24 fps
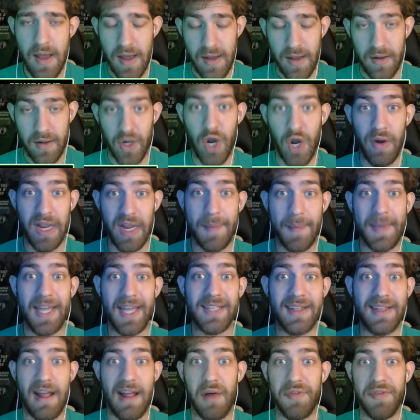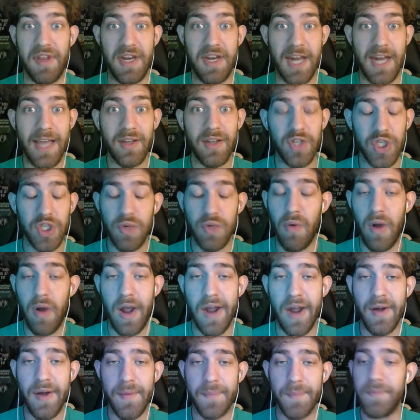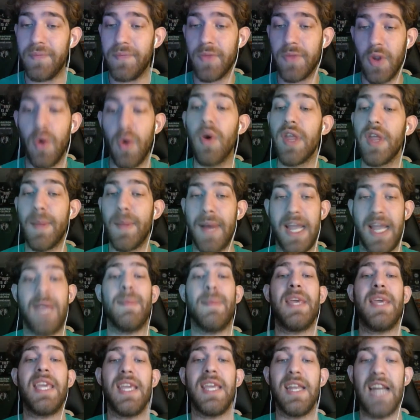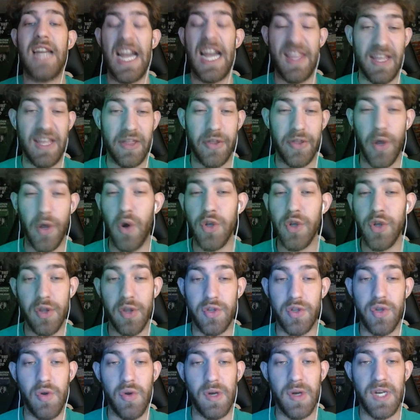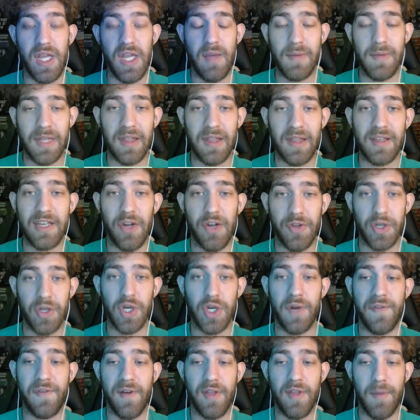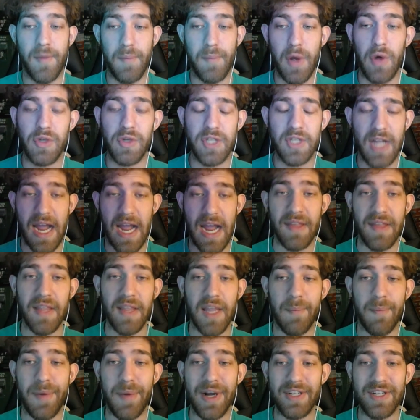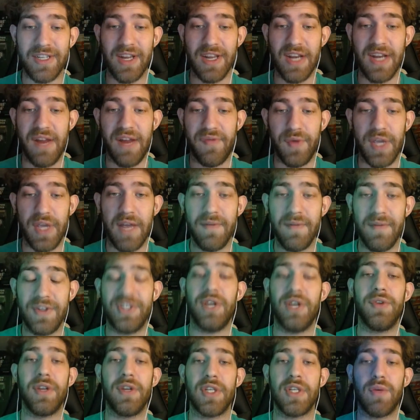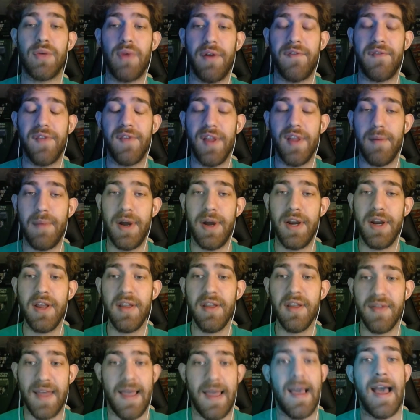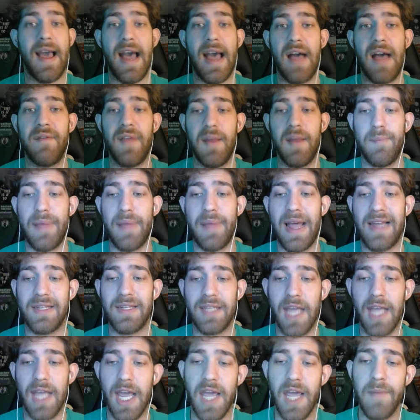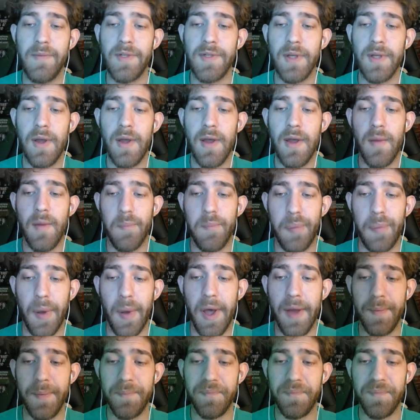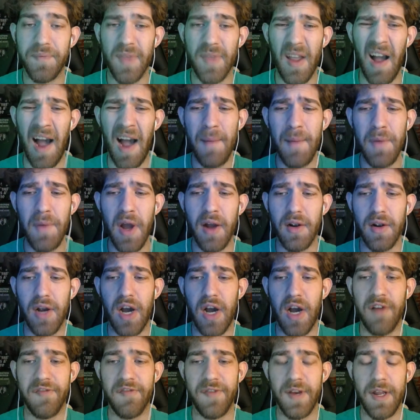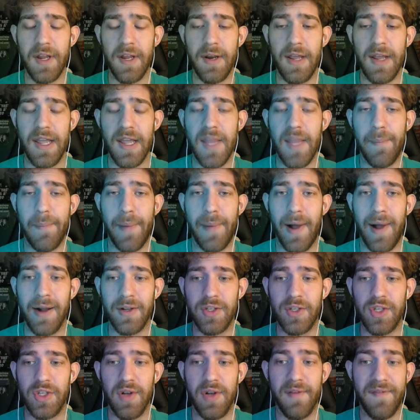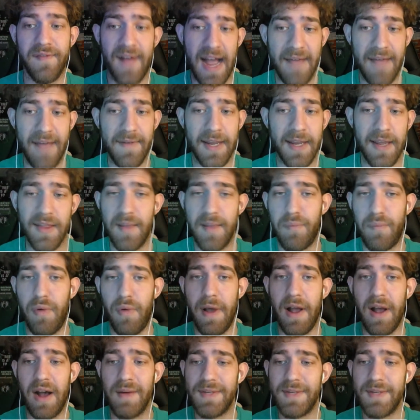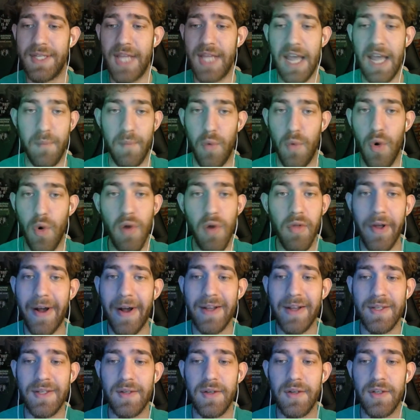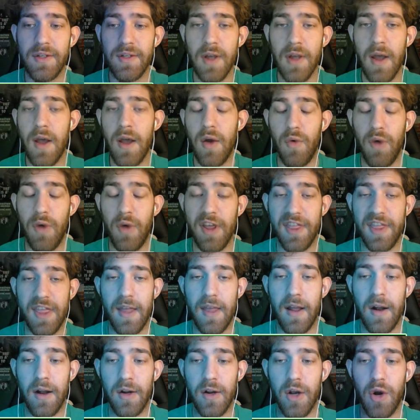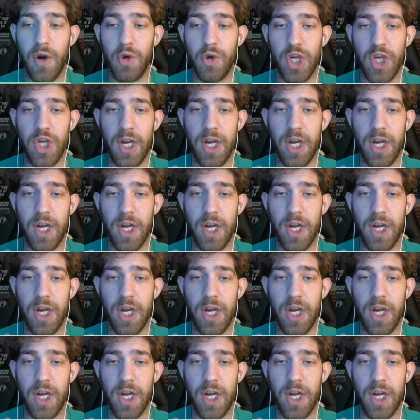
going up against a healthy Knicks squad or the Miami Heat. I think those are the two teams that the Celtics should fear the most. I think the Bucks could definitely give the Celtics a run for their money. They have in past games, but I'm not confident in the Bucks surviving in the playoffs. They have more losses with a coach in